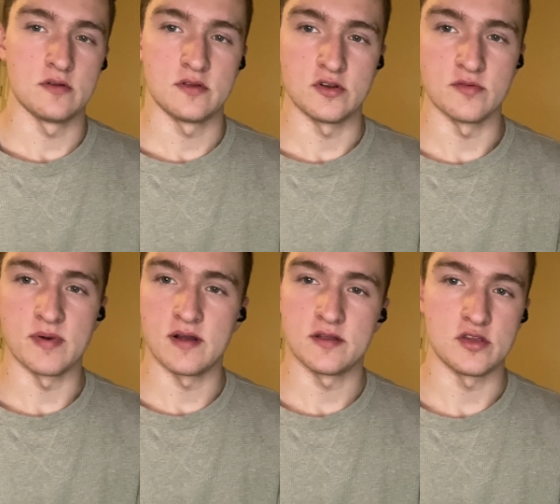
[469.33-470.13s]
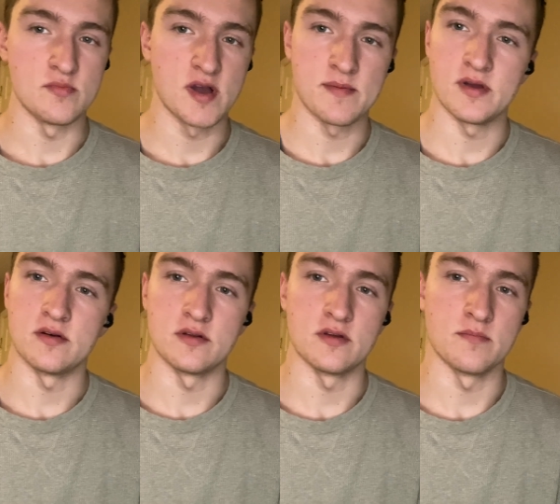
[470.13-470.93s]
You might be
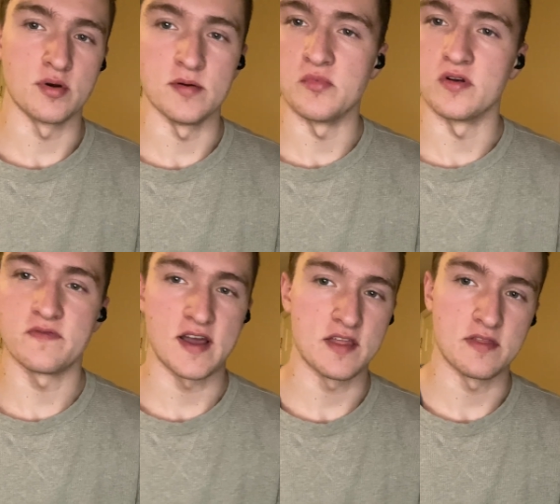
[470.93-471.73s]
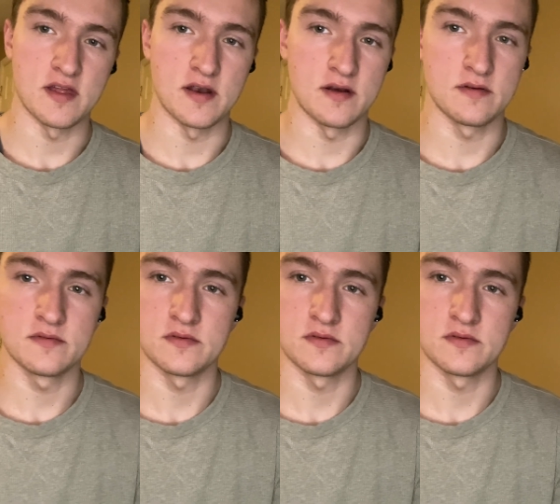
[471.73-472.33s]
able to burn more fat than